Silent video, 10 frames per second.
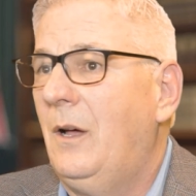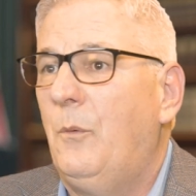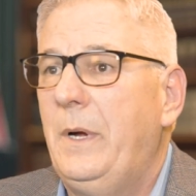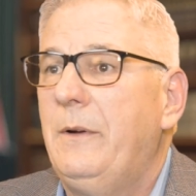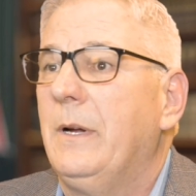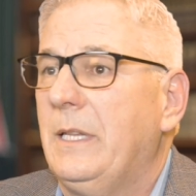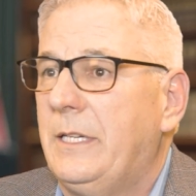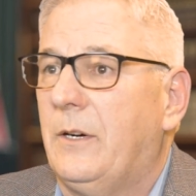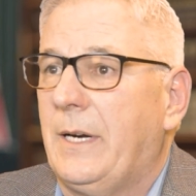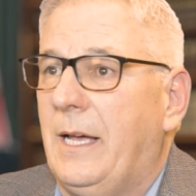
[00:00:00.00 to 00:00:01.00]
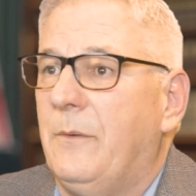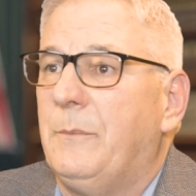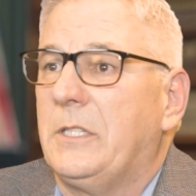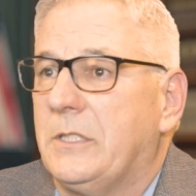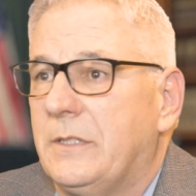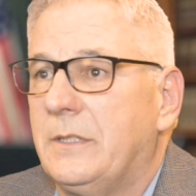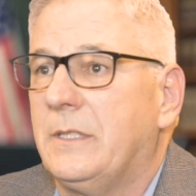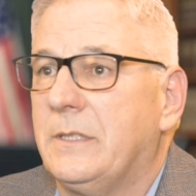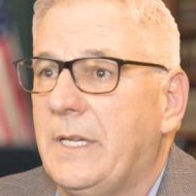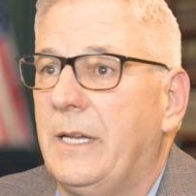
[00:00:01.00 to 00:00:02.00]
we really don't have much
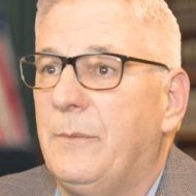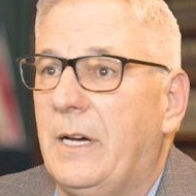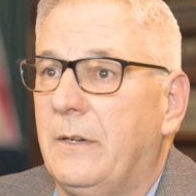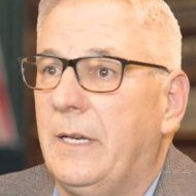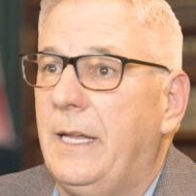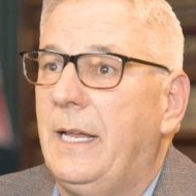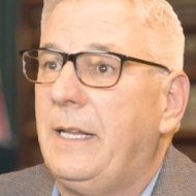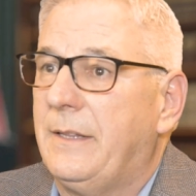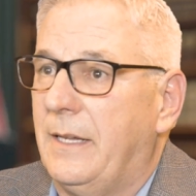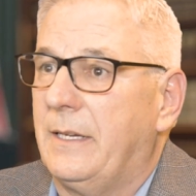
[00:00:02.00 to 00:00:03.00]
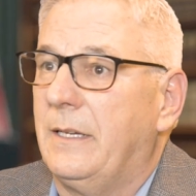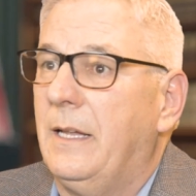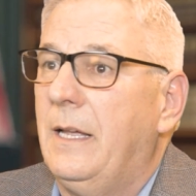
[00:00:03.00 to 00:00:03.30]
to say about anything